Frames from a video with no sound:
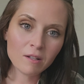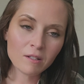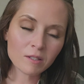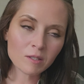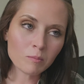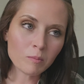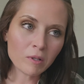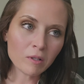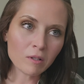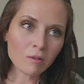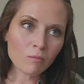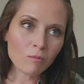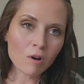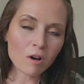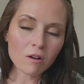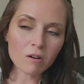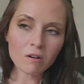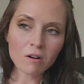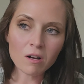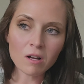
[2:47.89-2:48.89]
spilling
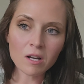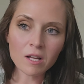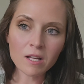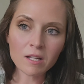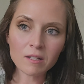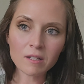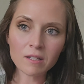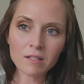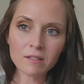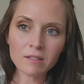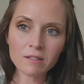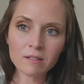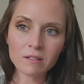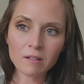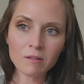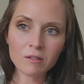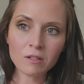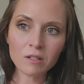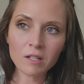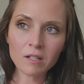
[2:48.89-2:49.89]
water on it, because
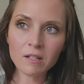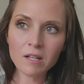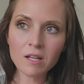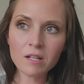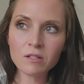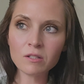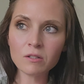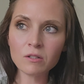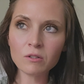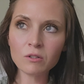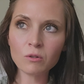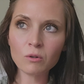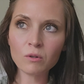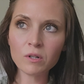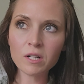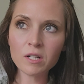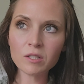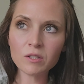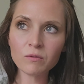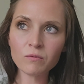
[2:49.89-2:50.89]
kids are
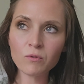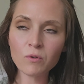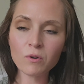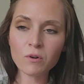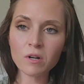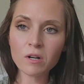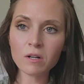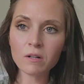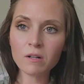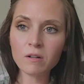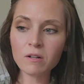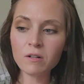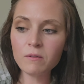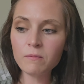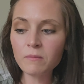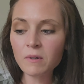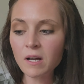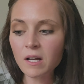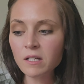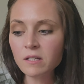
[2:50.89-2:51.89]
notorious for,
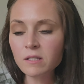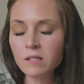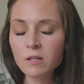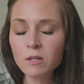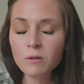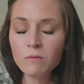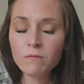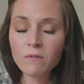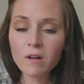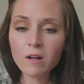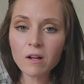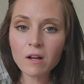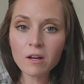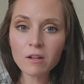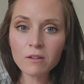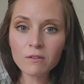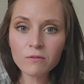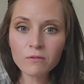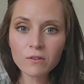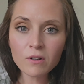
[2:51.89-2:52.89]
ice cube fell
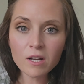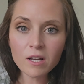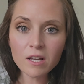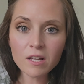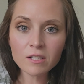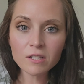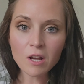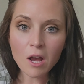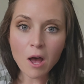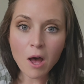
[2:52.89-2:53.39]
out of the fridge.